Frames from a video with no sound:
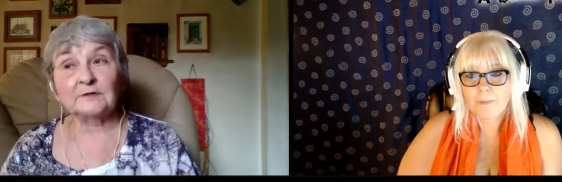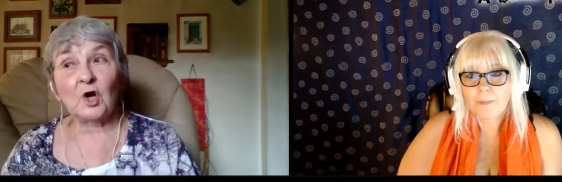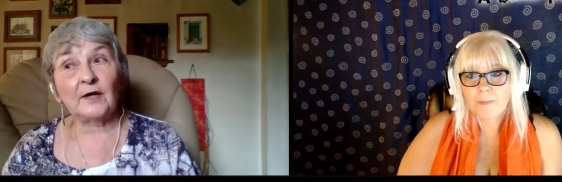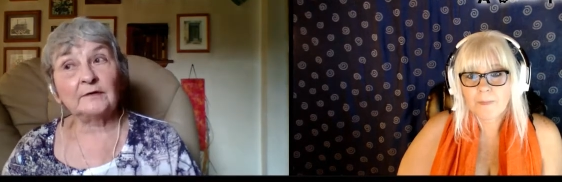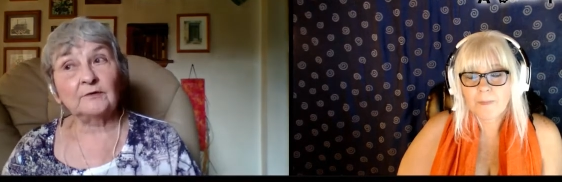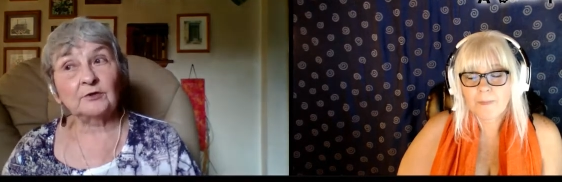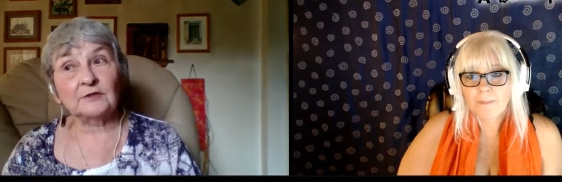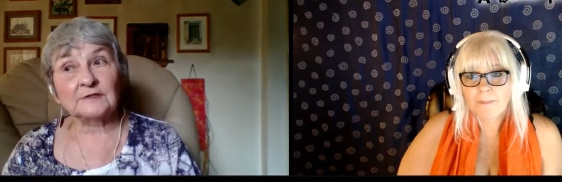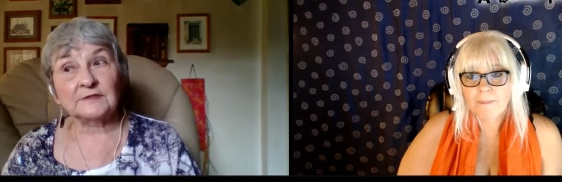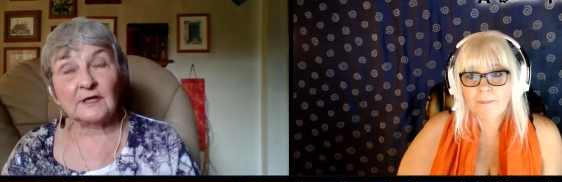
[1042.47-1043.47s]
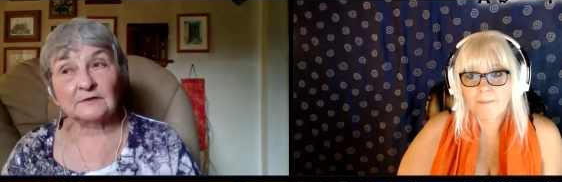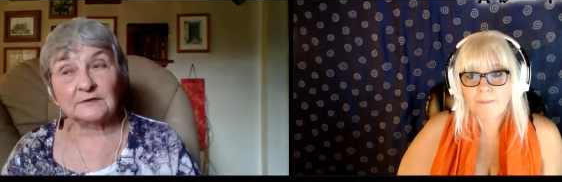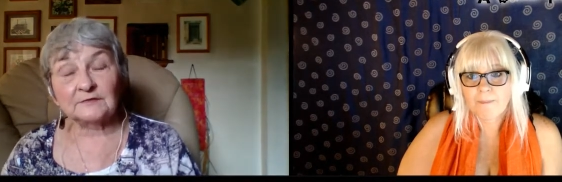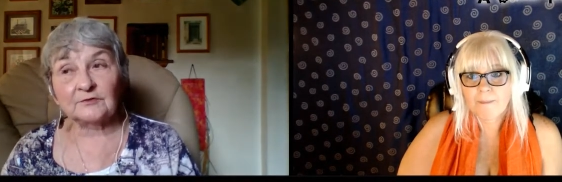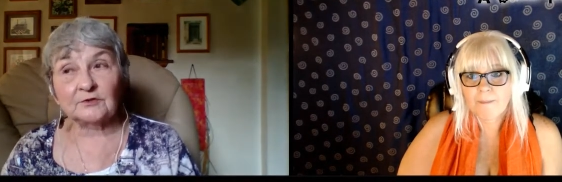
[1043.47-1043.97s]
Speaker 1: taught girl
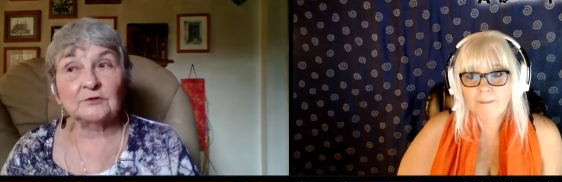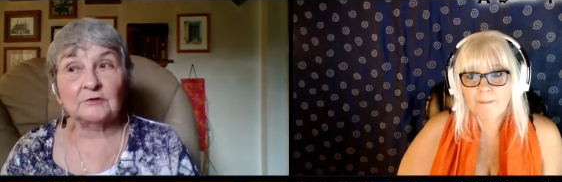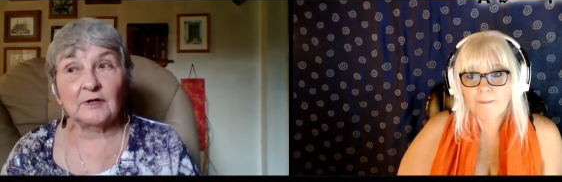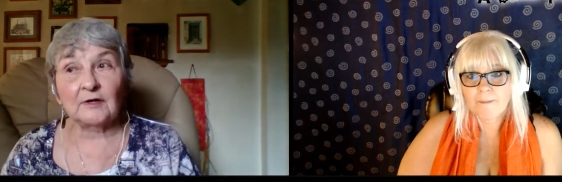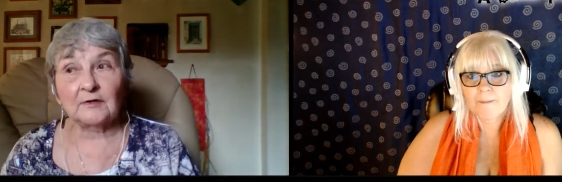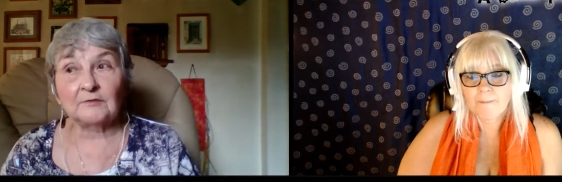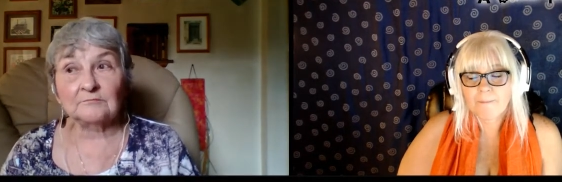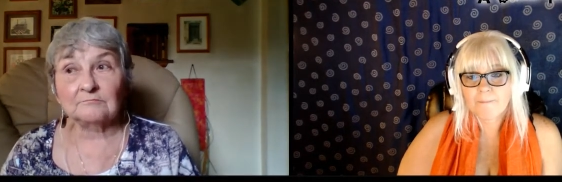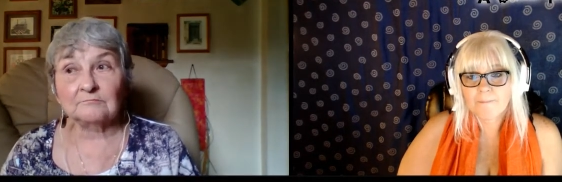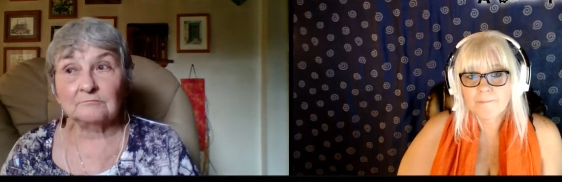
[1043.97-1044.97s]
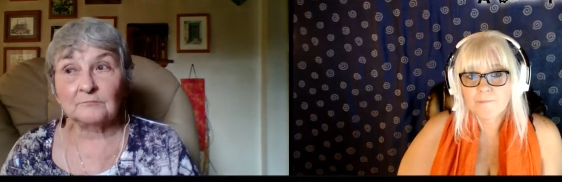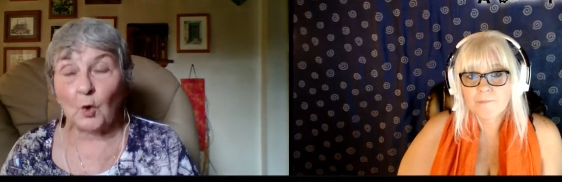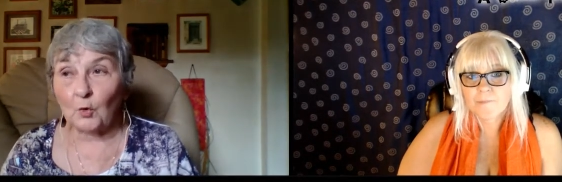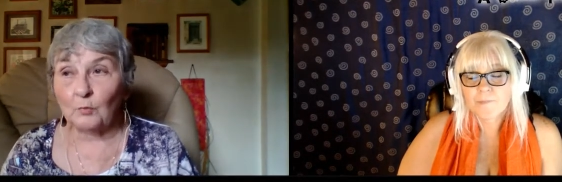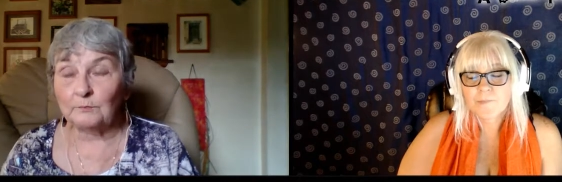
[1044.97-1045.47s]
scouts for uh,
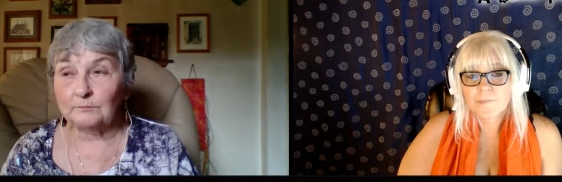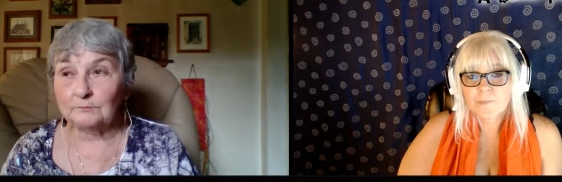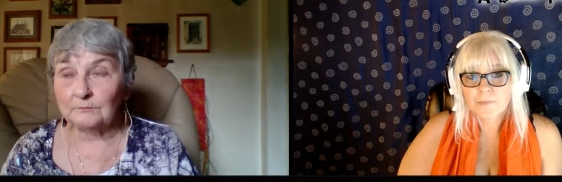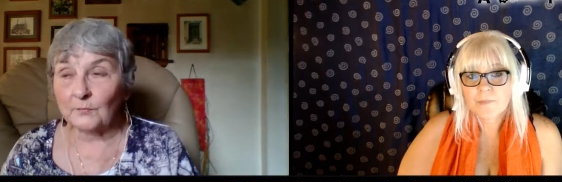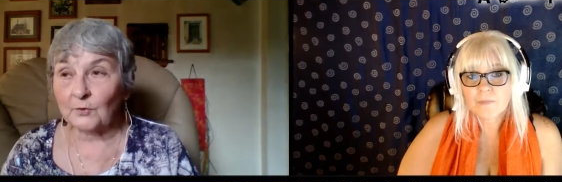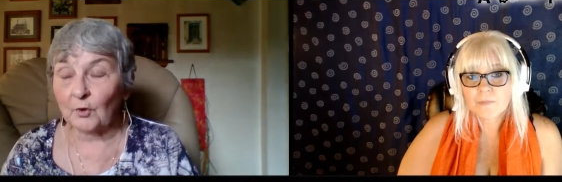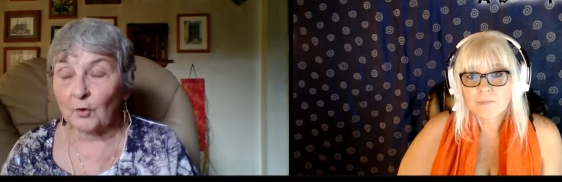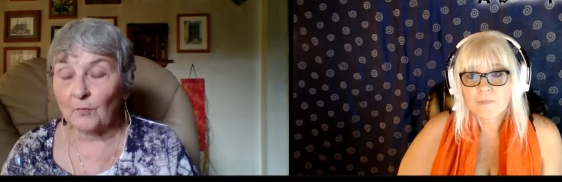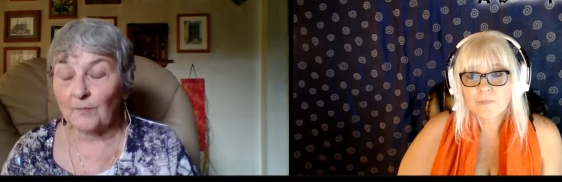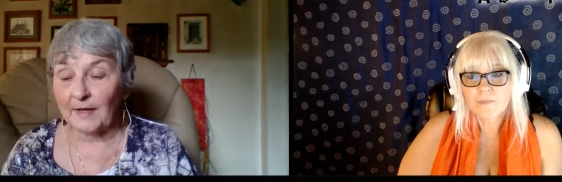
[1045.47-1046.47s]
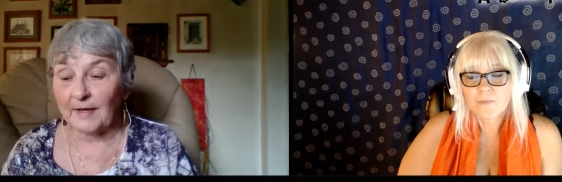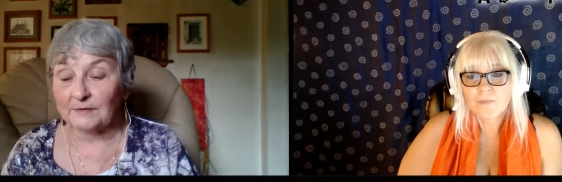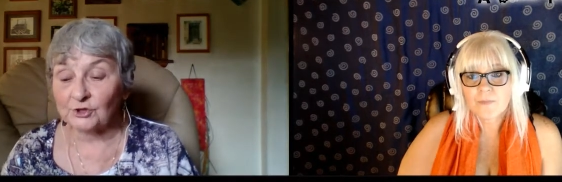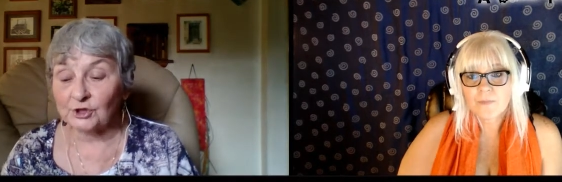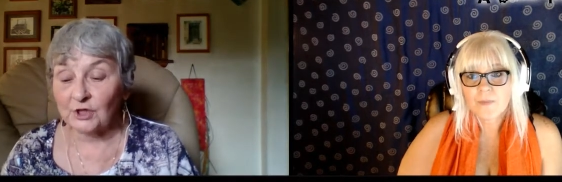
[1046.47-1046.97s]
home their home
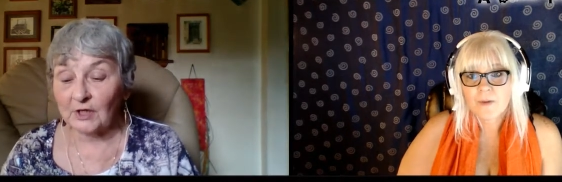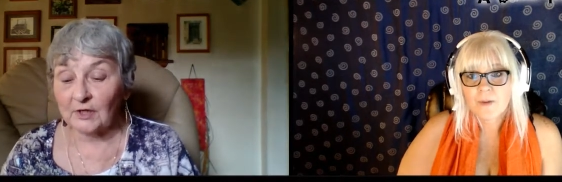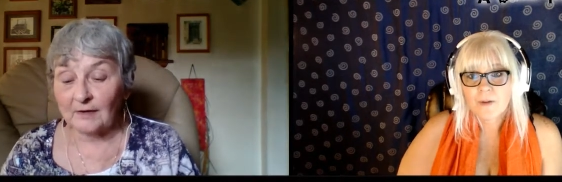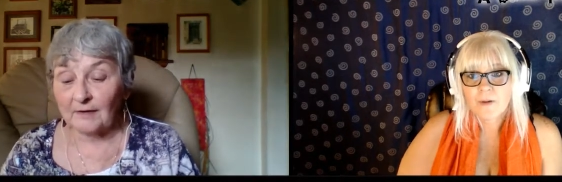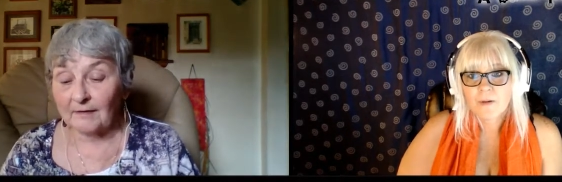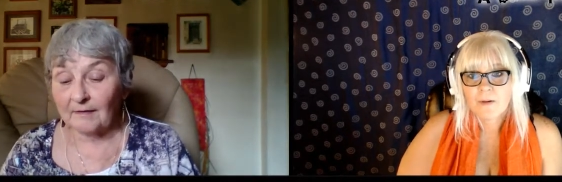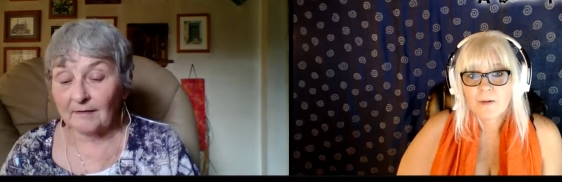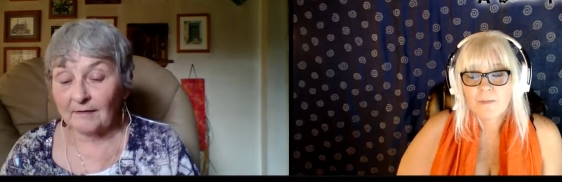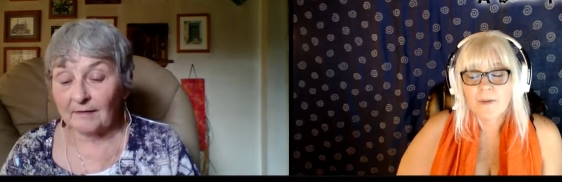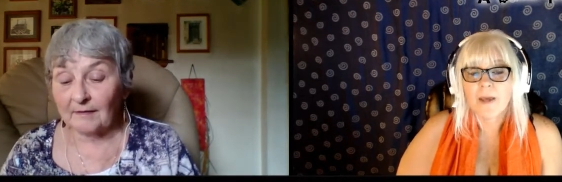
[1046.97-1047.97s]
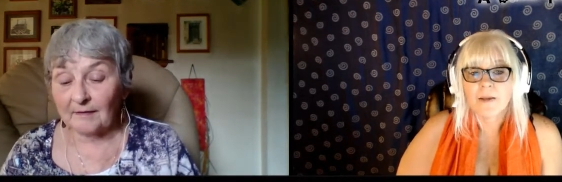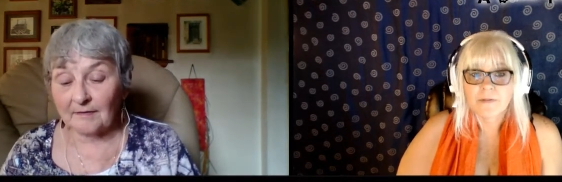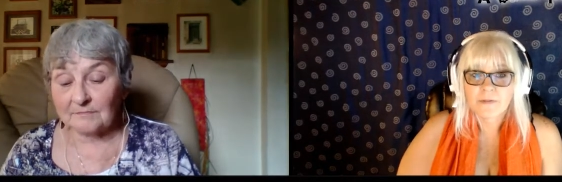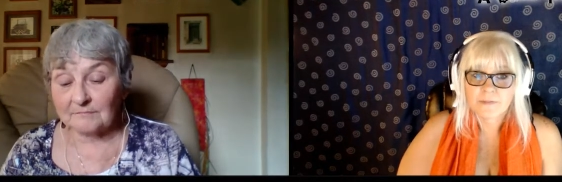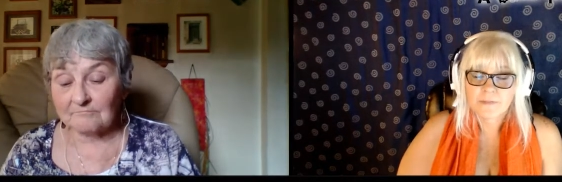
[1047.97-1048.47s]
badge yeah uh,
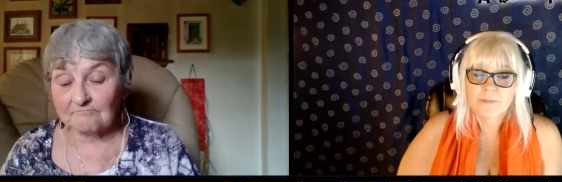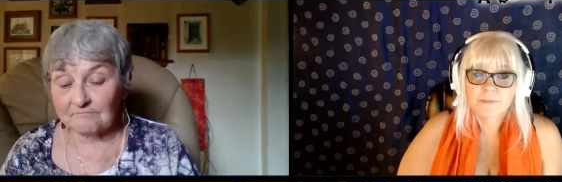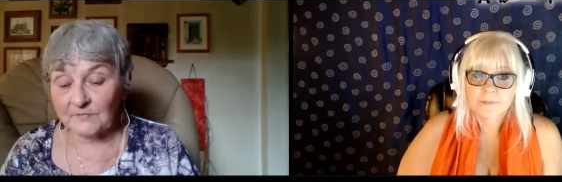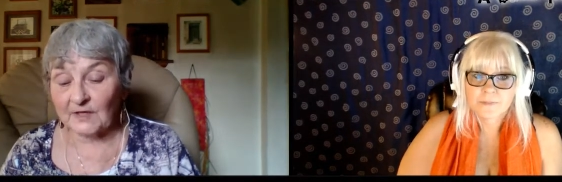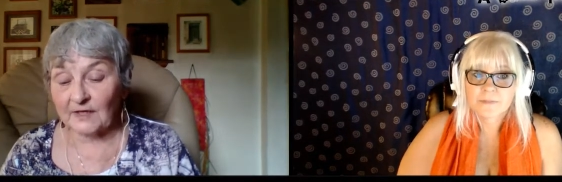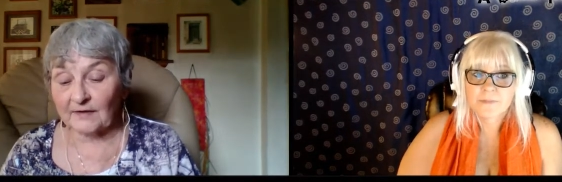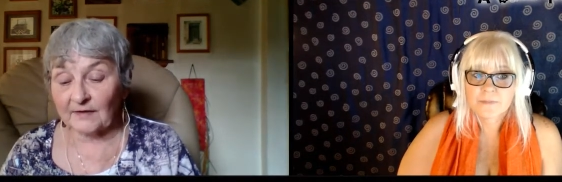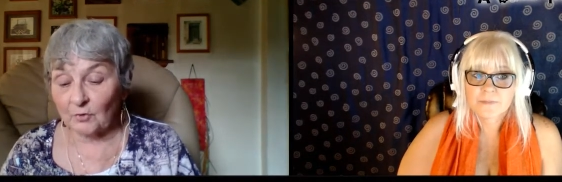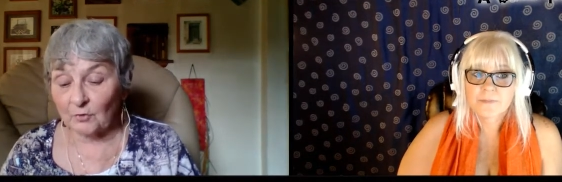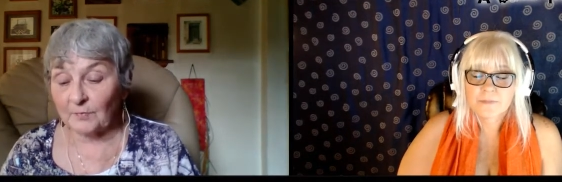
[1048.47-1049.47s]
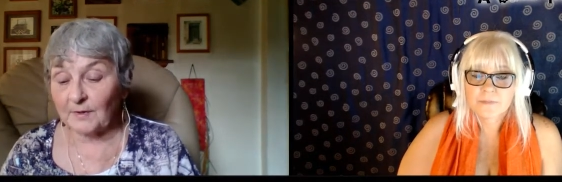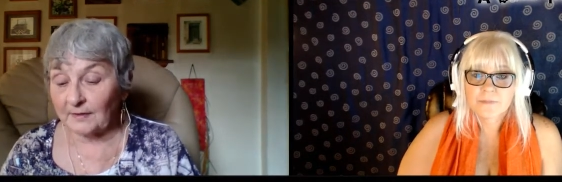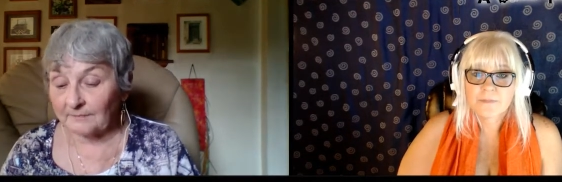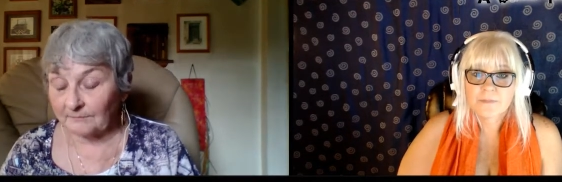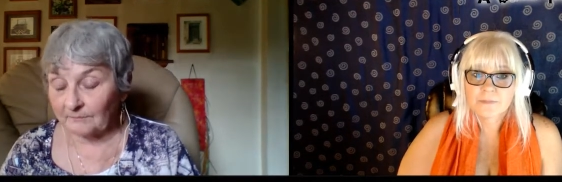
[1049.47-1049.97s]
they got their home
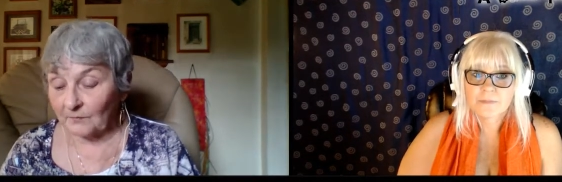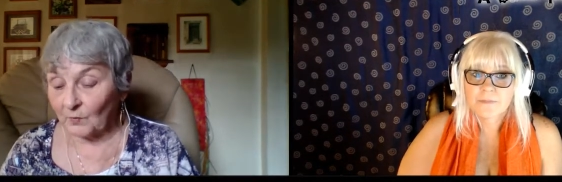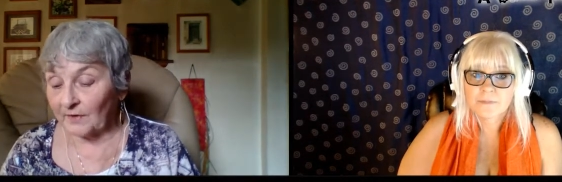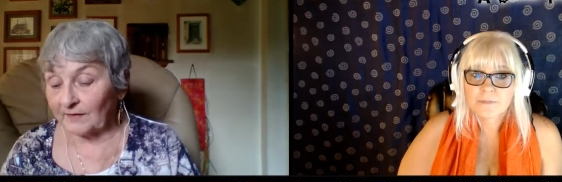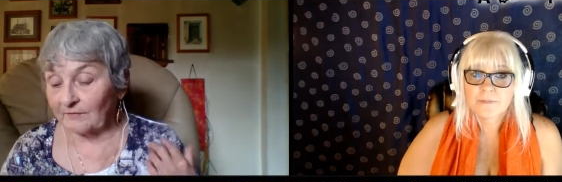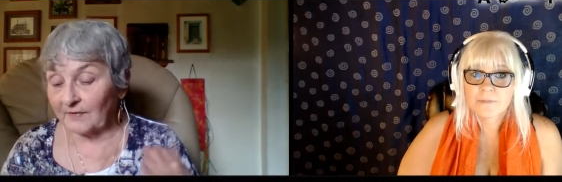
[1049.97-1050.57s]
whatever